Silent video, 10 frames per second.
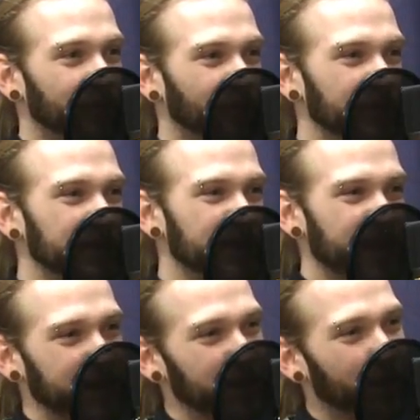
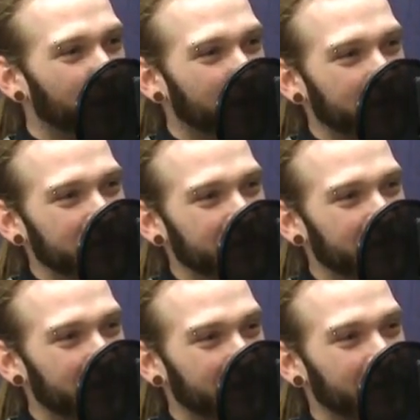resetting your bodies
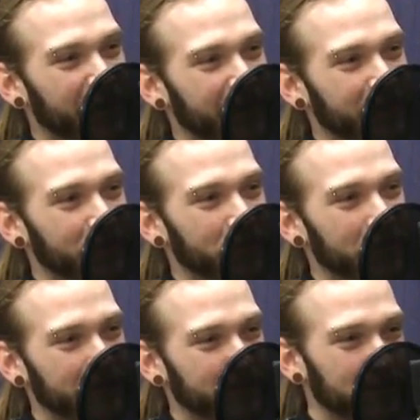and letting it kind of do
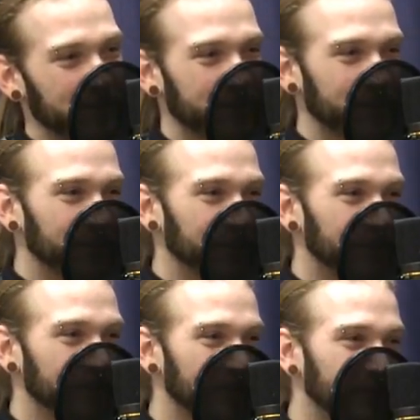what it's supposed to do.
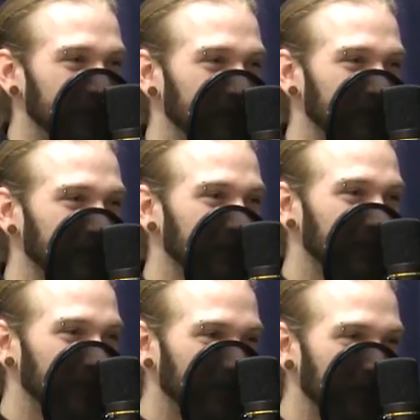It's a
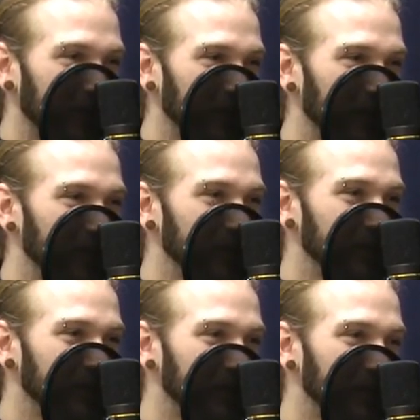natural weed
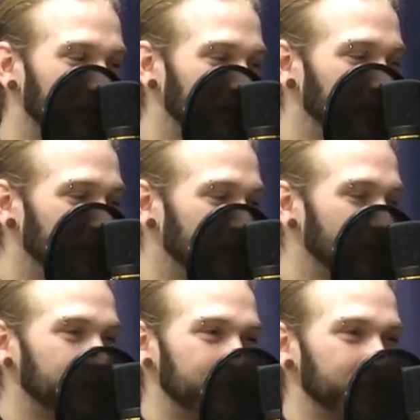that's being put
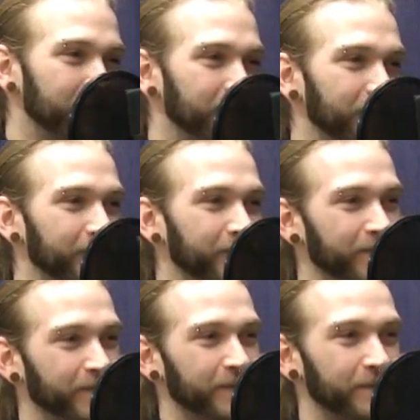into your
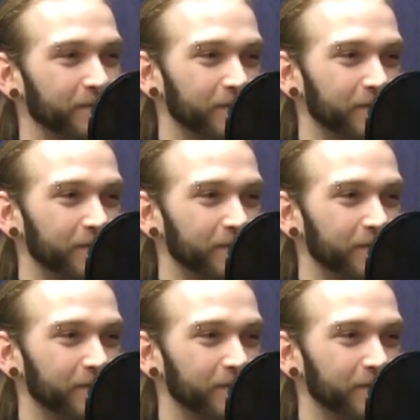body that